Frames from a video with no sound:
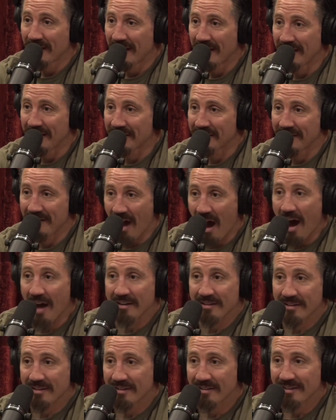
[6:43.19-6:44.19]
And it's
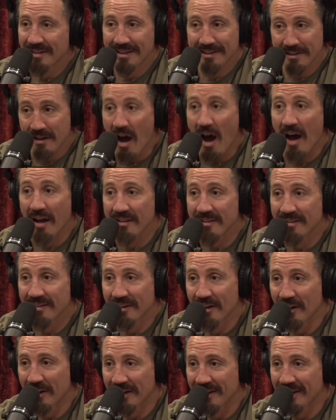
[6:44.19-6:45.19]
not,
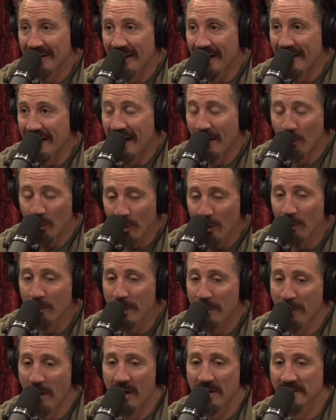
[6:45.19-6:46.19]
and I will
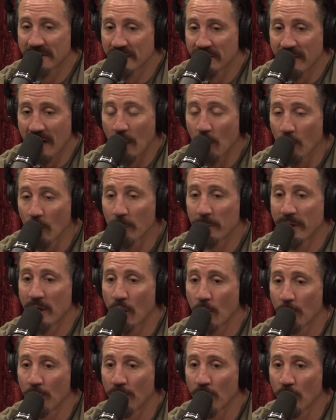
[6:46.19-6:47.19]
be positive and I will be
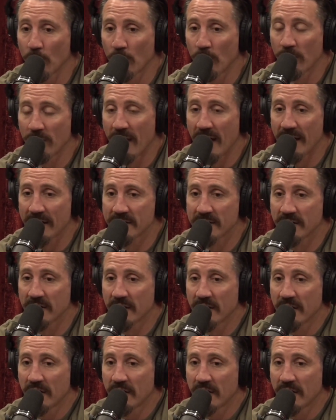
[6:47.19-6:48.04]
hopeful that